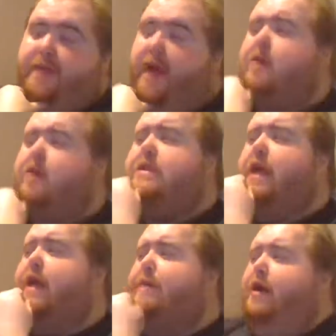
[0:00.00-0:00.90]
I was
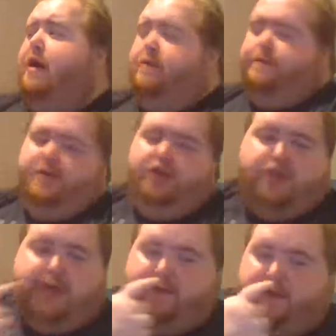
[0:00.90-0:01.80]
thinking about
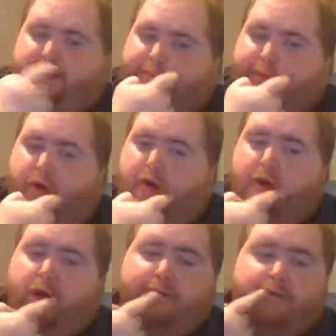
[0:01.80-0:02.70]
shaving this part
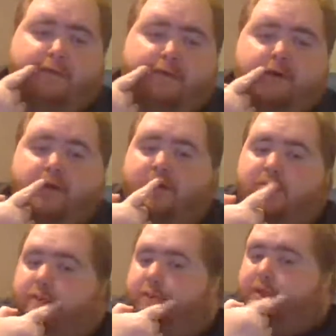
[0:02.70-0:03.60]
off,
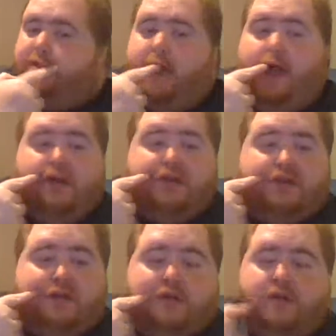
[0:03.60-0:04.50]
the mustache.
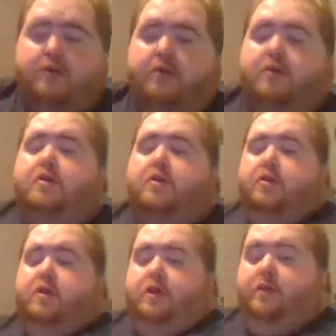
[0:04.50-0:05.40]

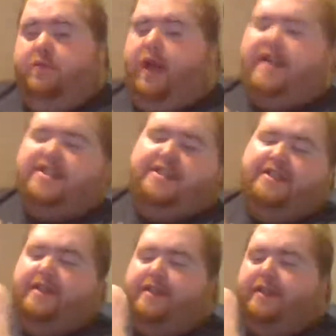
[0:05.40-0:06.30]
Not just
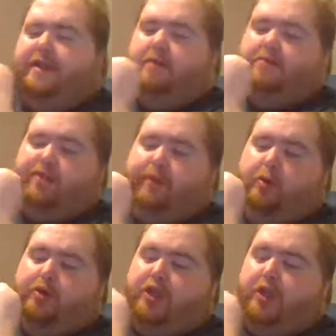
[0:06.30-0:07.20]
because
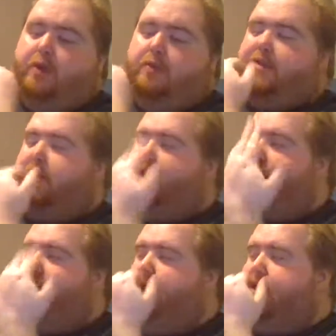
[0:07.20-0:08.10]
Samoa Joe is like
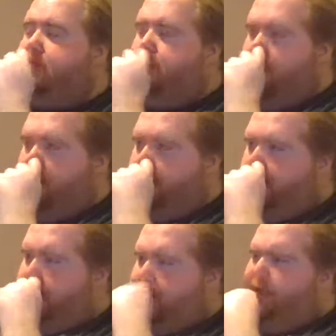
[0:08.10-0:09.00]
that,
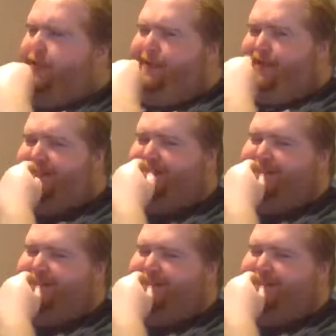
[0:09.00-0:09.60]
but